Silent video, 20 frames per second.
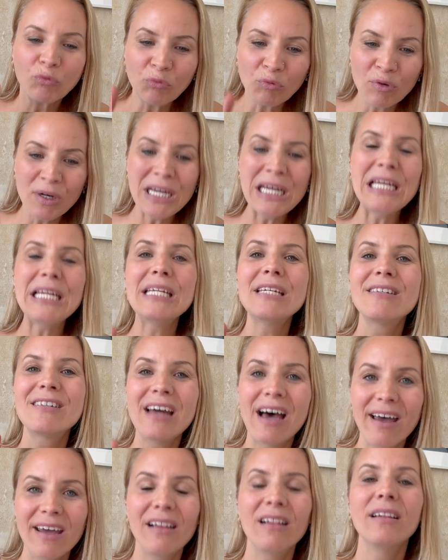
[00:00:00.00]
really
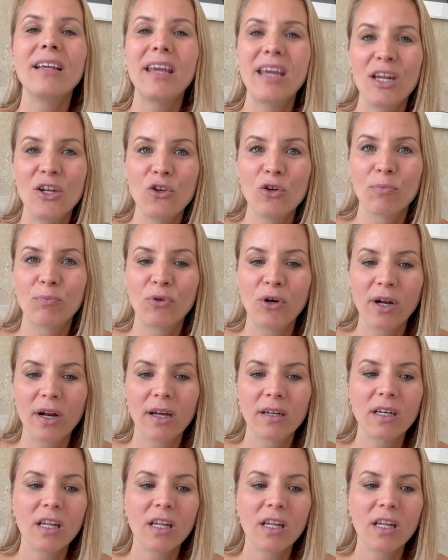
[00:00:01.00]
dial in your product.